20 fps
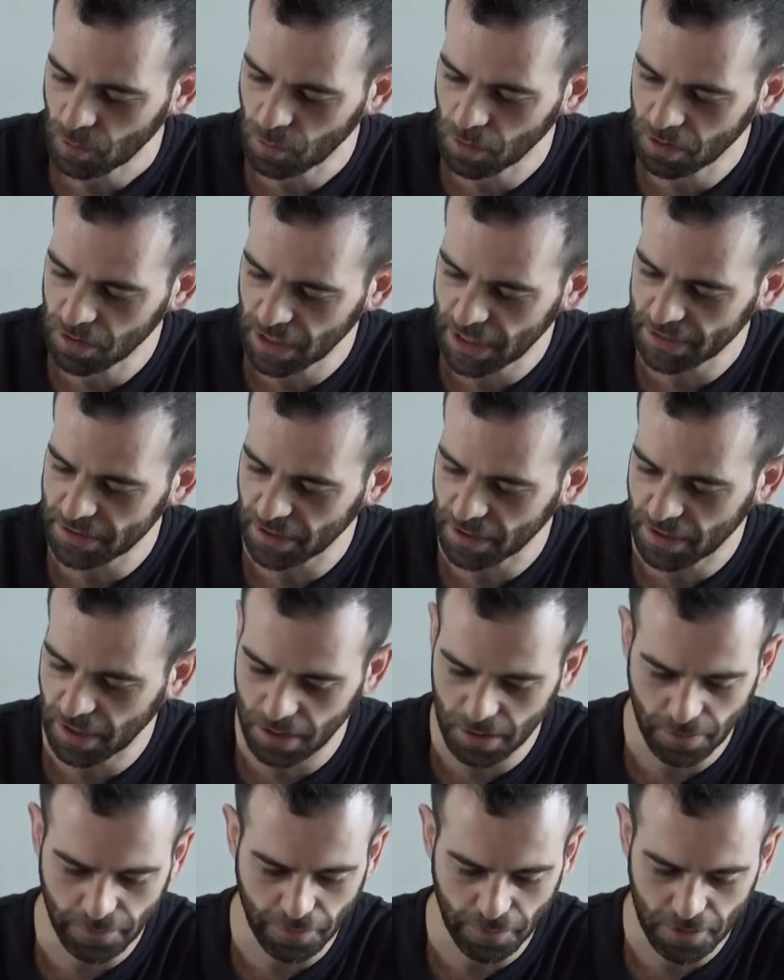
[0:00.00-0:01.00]
We'll look at the
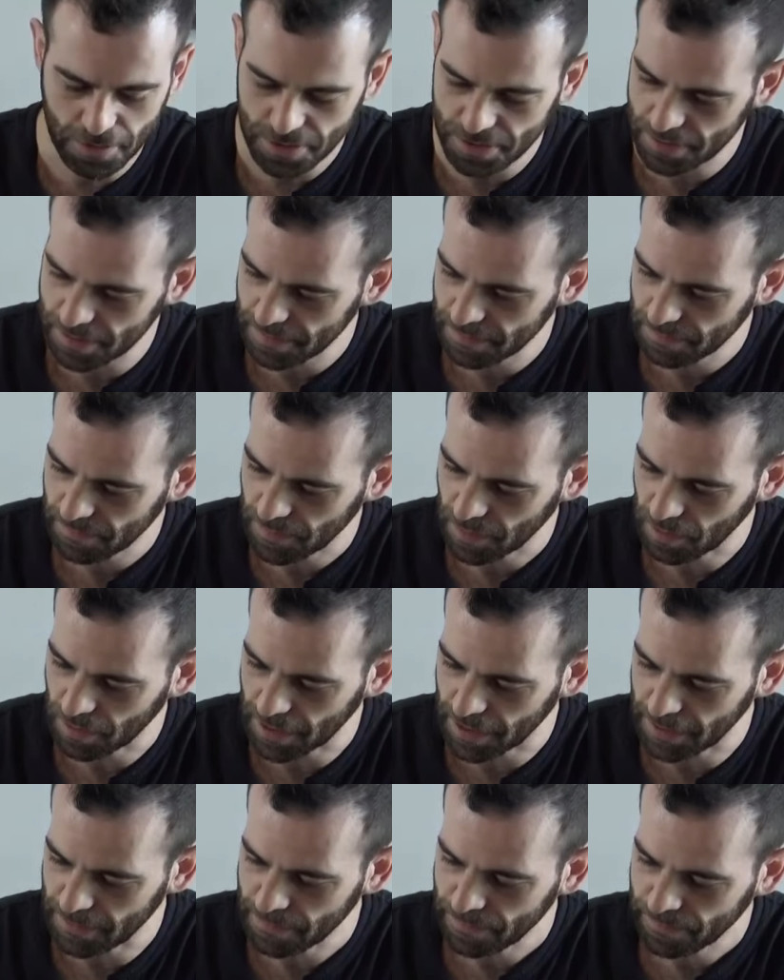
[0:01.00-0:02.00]
color first,
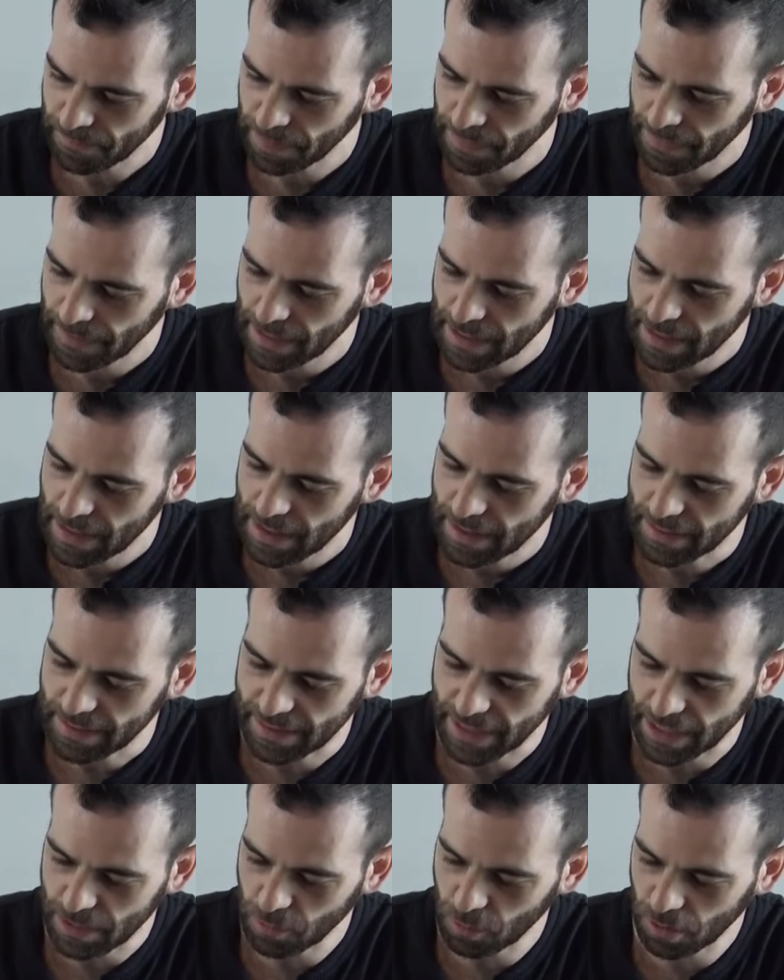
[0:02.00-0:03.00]
okay?
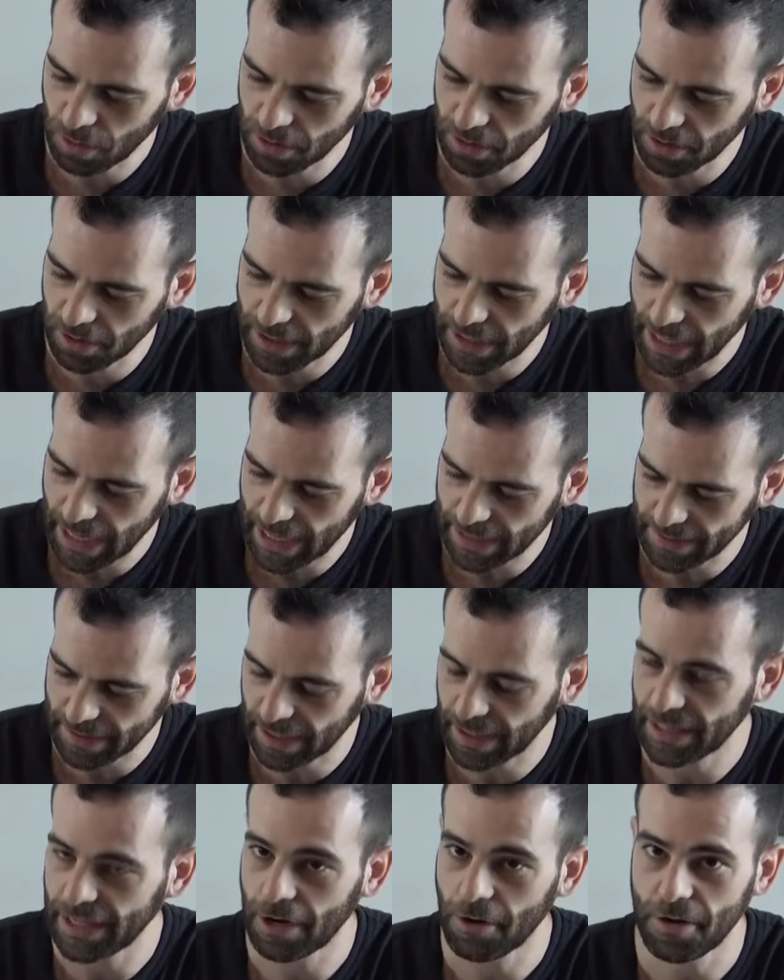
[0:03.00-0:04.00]
Then we'll look at the
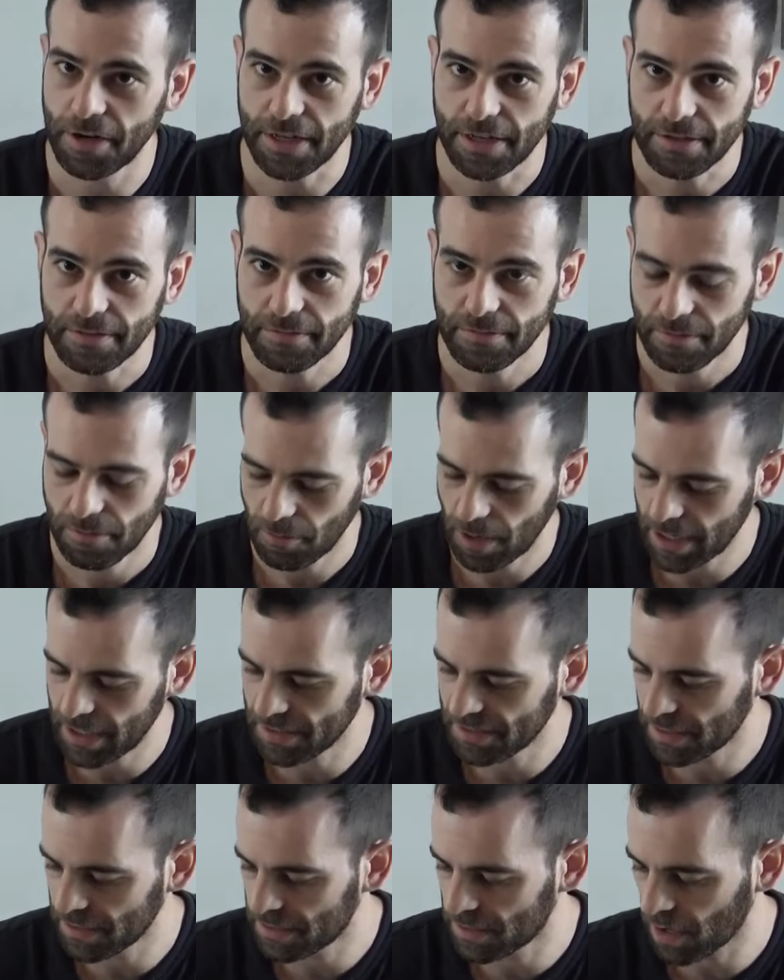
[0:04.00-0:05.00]
clarity, right?
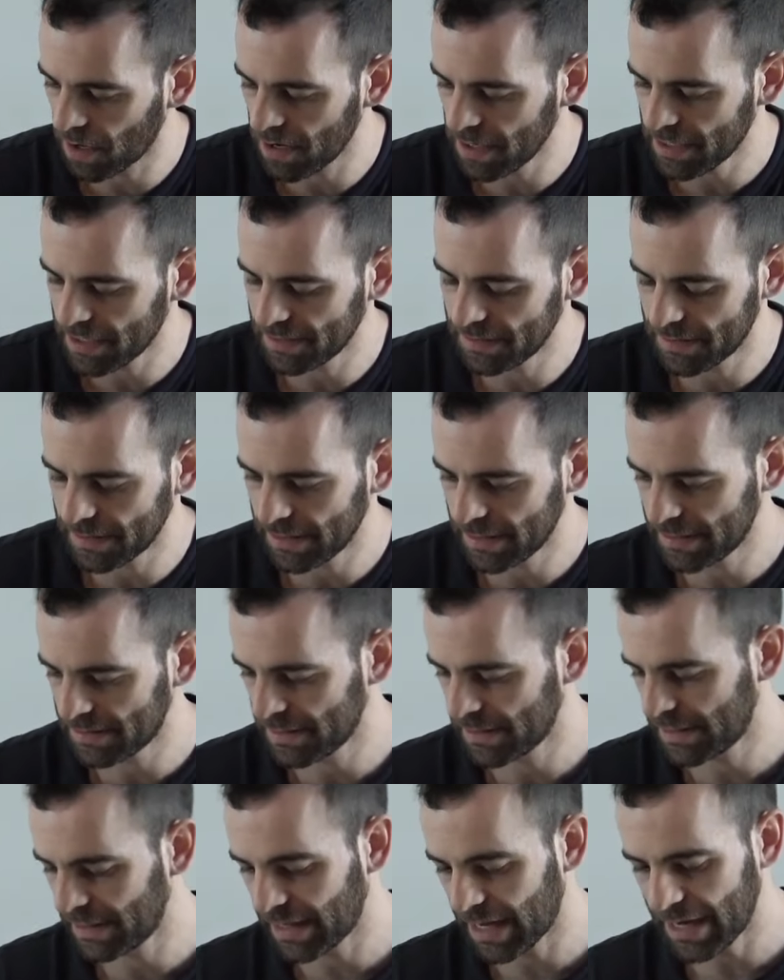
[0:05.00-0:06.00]
Is it dark, is
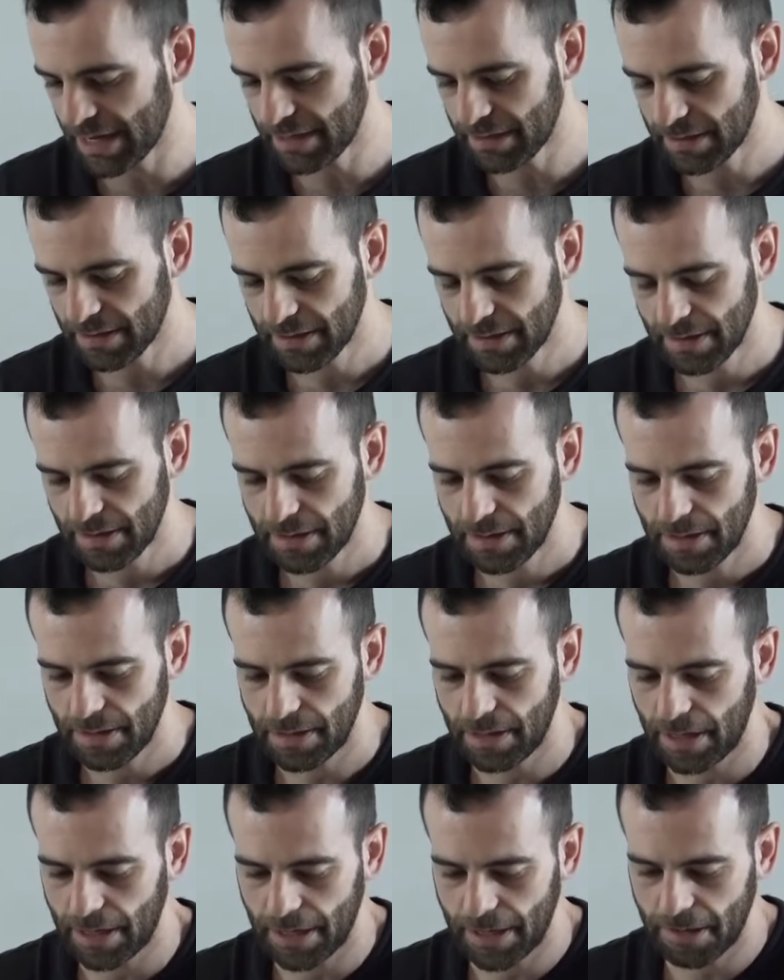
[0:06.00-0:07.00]
it light?
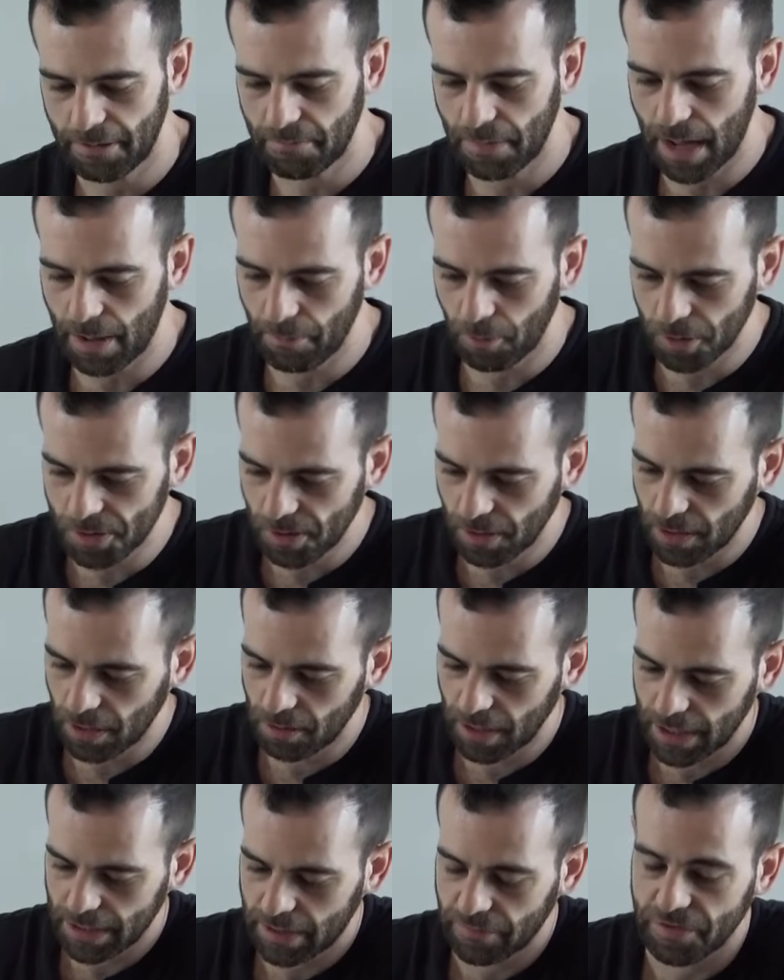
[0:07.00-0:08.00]
I'm also gonna
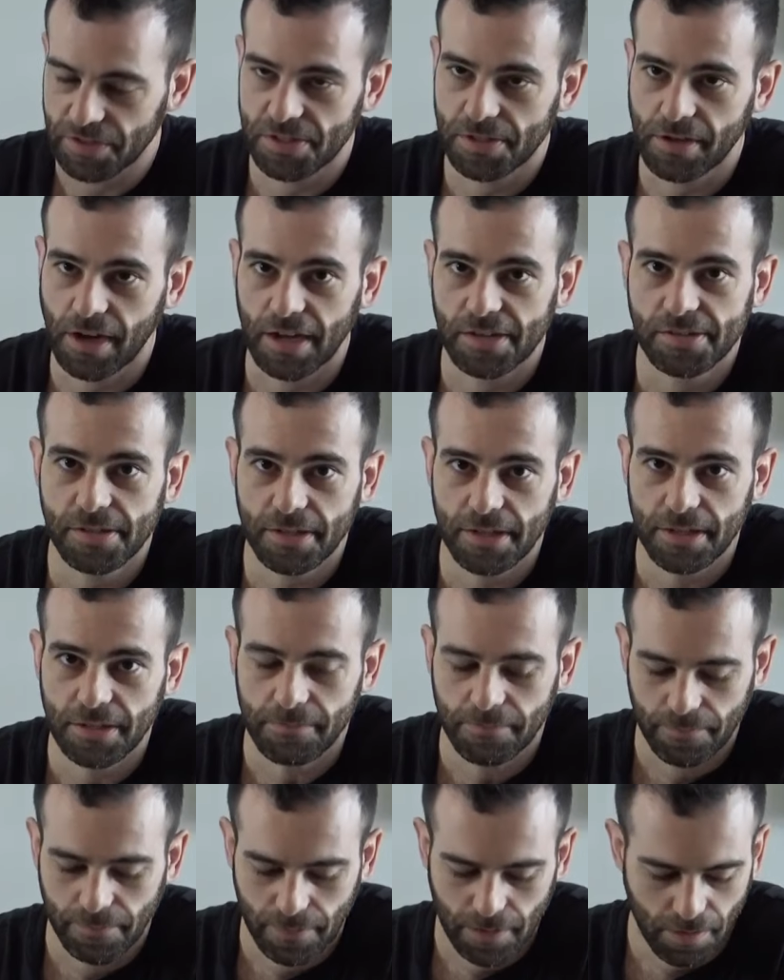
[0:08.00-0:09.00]
look at the viscosity,
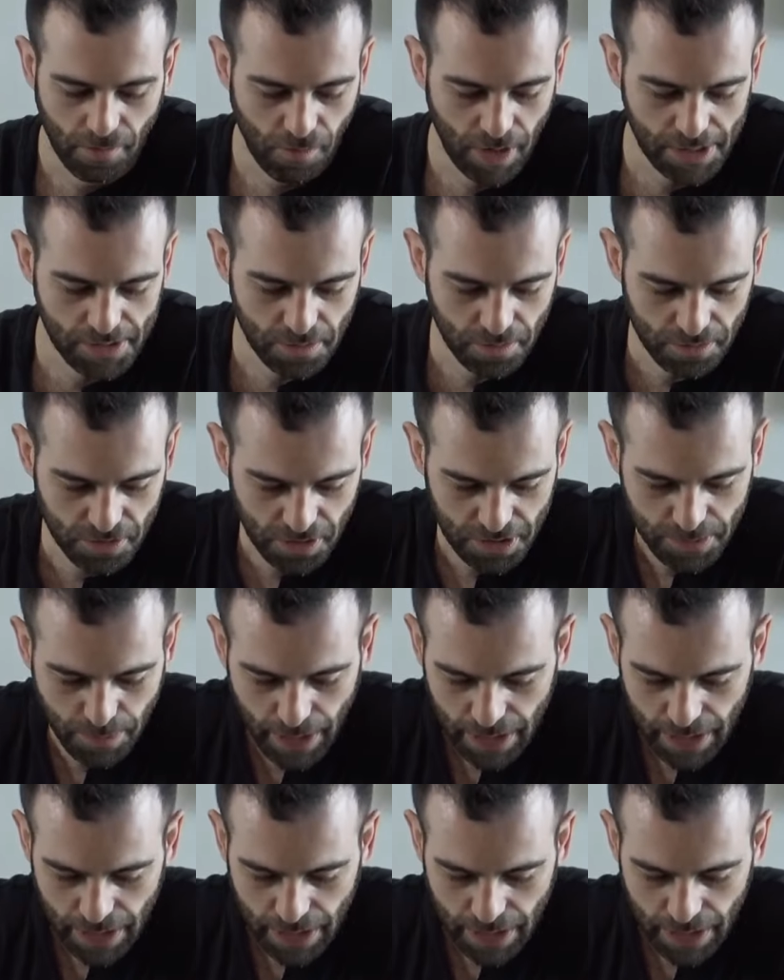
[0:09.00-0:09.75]
right? So just